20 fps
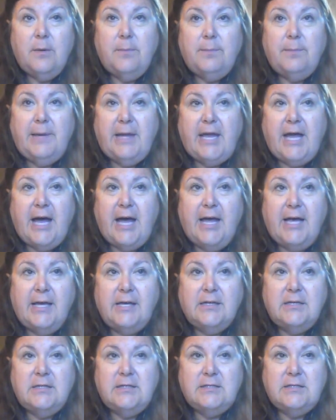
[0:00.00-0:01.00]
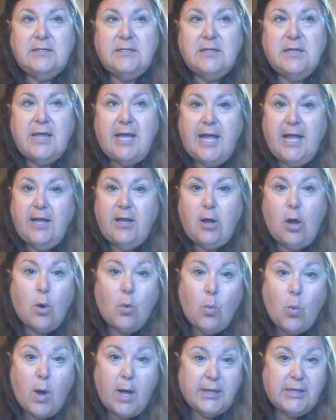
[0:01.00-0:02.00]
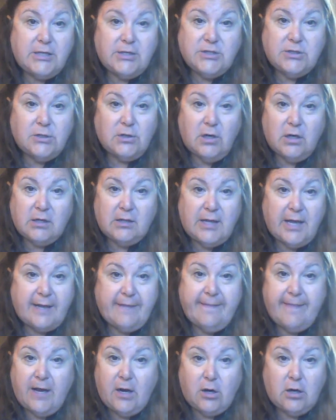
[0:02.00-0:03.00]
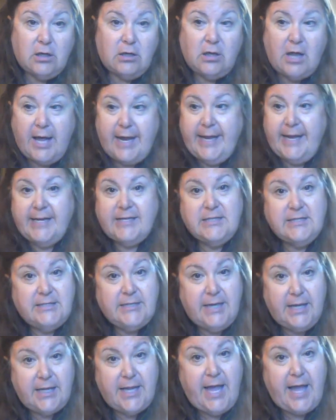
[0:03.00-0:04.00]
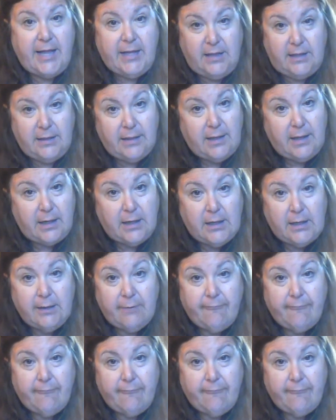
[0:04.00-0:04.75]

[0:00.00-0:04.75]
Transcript: because they don't want it to look like their client did anything,